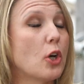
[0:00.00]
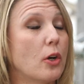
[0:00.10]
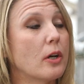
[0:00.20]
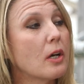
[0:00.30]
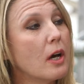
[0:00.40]

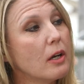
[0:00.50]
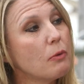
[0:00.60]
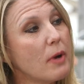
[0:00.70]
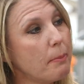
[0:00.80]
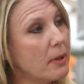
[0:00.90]
current cut
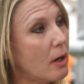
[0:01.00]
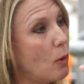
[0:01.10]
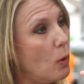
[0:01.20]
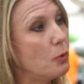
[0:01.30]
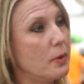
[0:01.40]
and wrap in
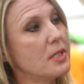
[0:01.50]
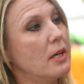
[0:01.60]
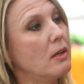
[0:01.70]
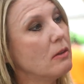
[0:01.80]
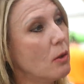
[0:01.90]
our old
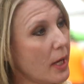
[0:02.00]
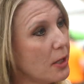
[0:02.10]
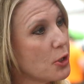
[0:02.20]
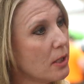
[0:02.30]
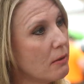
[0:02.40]
retail location.